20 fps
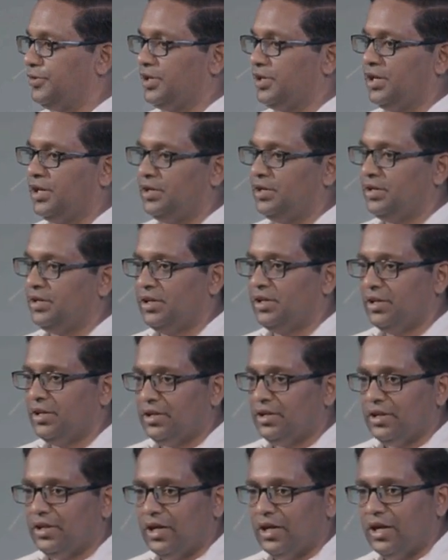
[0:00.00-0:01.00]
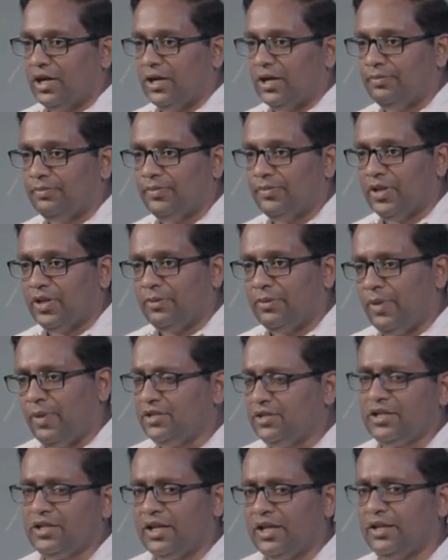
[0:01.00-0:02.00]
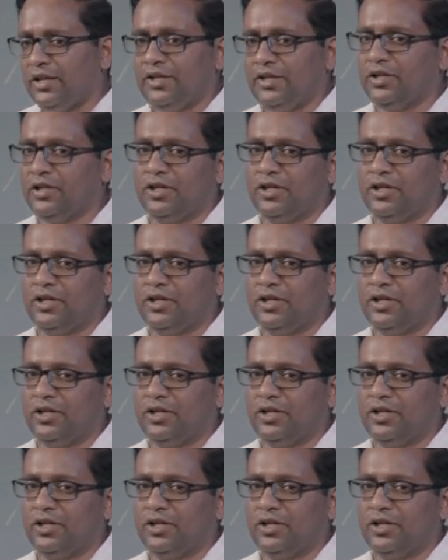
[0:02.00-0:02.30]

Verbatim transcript: water that was full of mud and dirt,